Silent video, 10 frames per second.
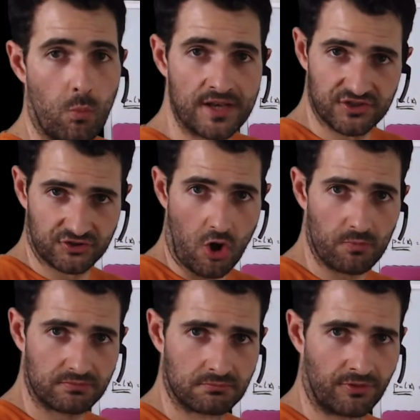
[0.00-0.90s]
when to
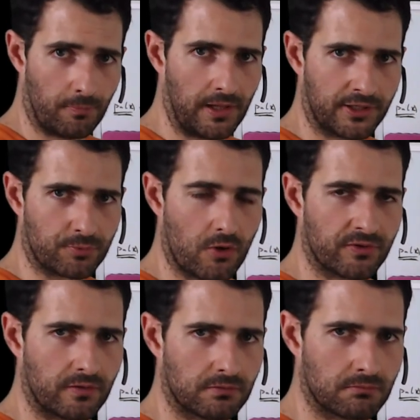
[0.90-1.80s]
stop the building
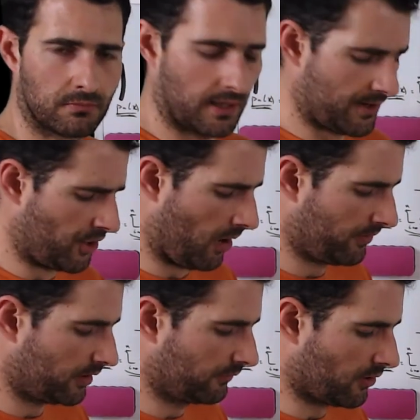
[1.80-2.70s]
process and
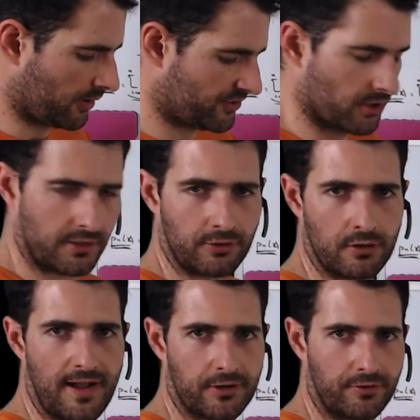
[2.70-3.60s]
knowing that you've got a certain degree
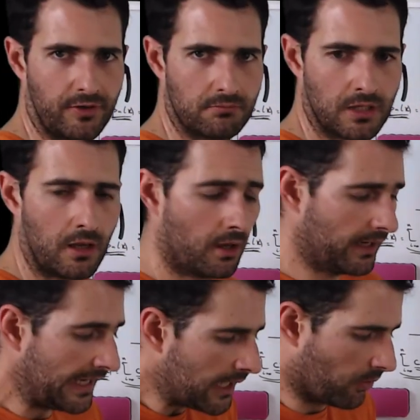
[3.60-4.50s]
of accuracy.
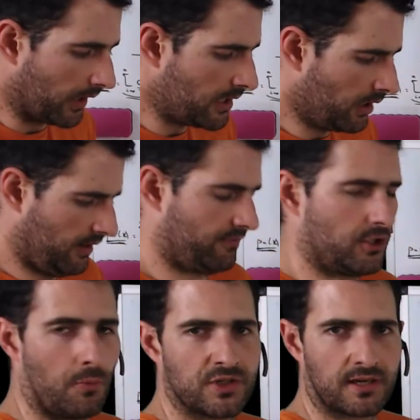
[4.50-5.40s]
Equally, if
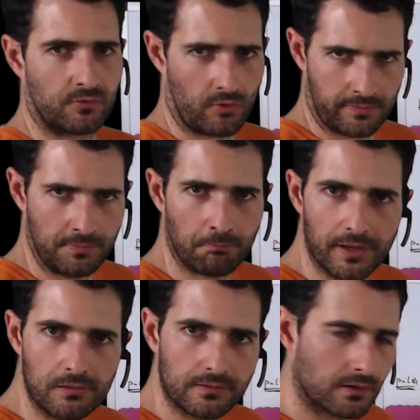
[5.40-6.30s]
the object has already been
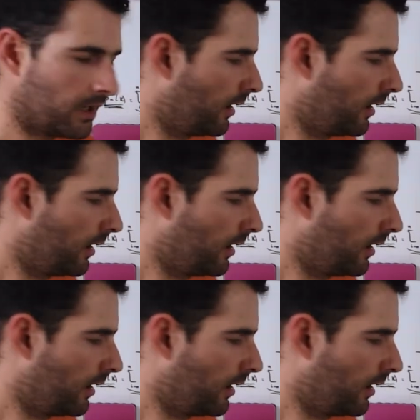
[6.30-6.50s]
built,